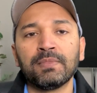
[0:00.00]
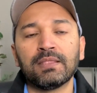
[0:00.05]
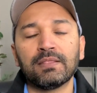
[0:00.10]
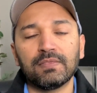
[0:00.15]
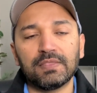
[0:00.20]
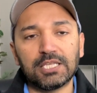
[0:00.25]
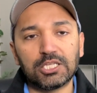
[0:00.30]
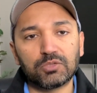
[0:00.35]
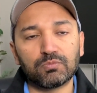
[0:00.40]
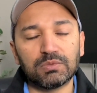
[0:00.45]

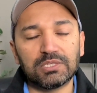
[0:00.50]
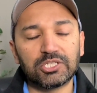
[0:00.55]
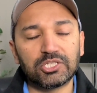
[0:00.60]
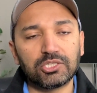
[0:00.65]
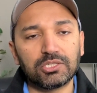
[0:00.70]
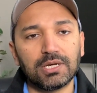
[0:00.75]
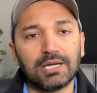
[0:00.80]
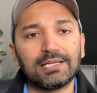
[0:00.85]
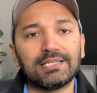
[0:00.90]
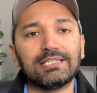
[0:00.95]
this will
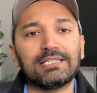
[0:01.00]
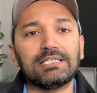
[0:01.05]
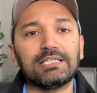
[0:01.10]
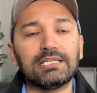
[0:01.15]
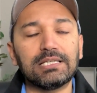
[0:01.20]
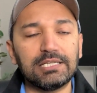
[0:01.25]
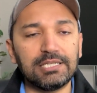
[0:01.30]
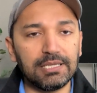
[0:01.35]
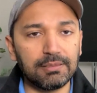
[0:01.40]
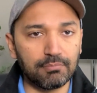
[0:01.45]
start
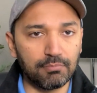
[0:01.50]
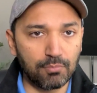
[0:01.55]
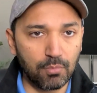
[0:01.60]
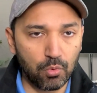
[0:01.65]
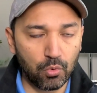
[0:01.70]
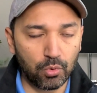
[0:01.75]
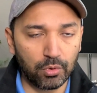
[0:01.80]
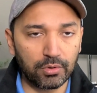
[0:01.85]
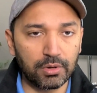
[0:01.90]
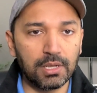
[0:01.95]
yielding
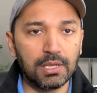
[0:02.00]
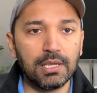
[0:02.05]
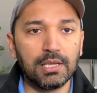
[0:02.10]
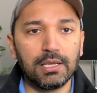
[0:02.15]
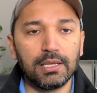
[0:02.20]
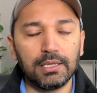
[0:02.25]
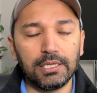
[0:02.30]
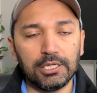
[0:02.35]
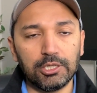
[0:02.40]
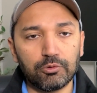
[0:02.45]
more
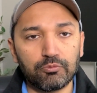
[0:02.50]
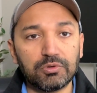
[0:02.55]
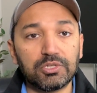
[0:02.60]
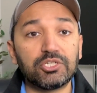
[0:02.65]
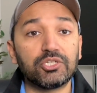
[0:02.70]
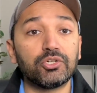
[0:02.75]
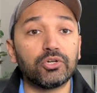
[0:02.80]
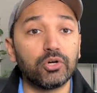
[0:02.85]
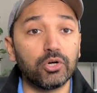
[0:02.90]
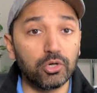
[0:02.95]

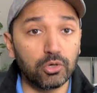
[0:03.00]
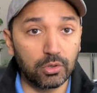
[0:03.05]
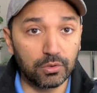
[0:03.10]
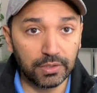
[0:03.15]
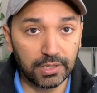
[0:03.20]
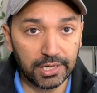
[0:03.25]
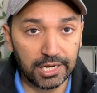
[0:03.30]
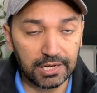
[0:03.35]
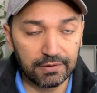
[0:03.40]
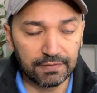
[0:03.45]
return on
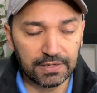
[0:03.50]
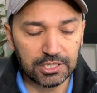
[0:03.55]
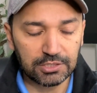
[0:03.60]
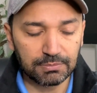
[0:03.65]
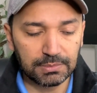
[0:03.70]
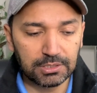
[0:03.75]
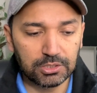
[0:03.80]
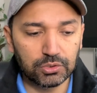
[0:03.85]
their investment.